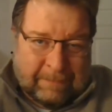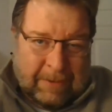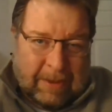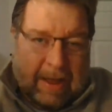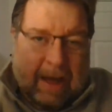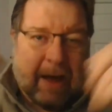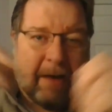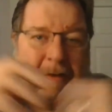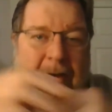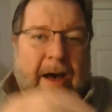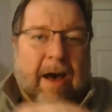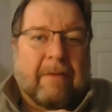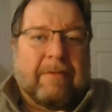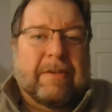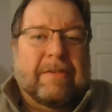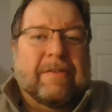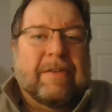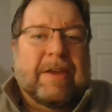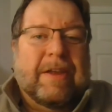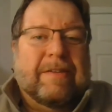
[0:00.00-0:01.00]

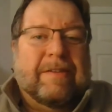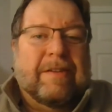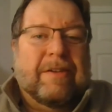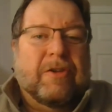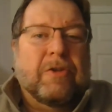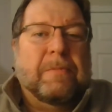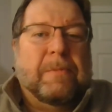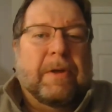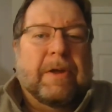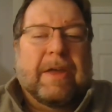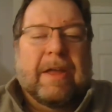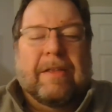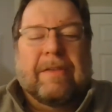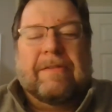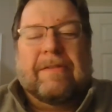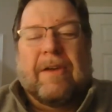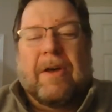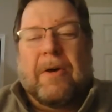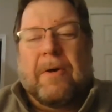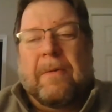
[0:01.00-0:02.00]
obviously it's a duplicate.
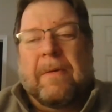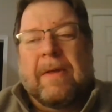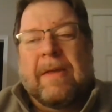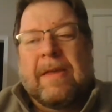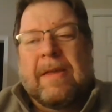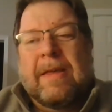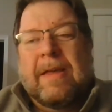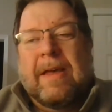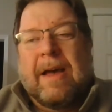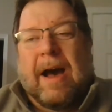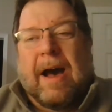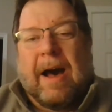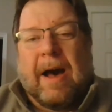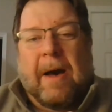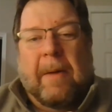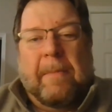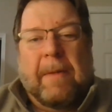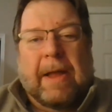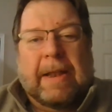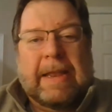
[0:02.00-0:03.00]
So
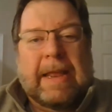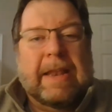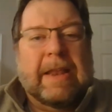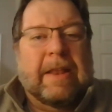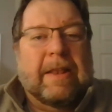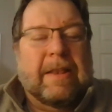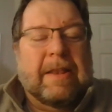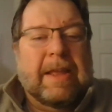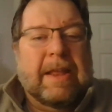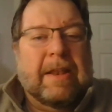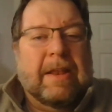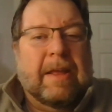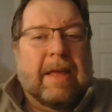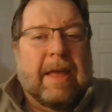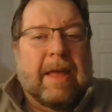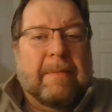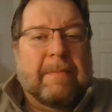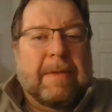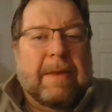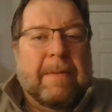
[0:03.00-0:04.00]
I need to
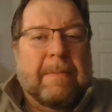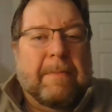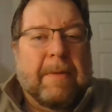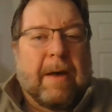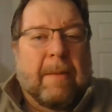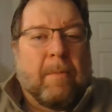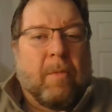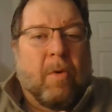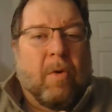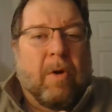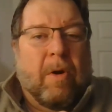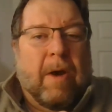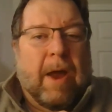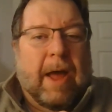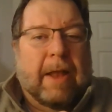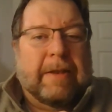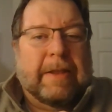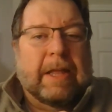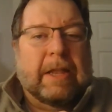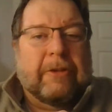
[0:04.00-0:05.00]
be
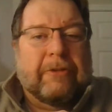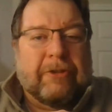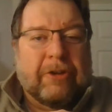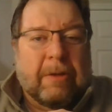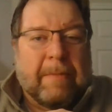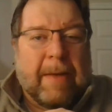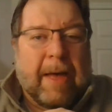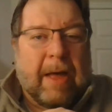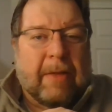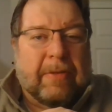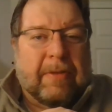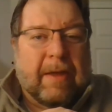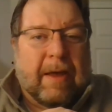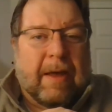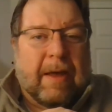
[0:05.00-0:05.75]
more diligent about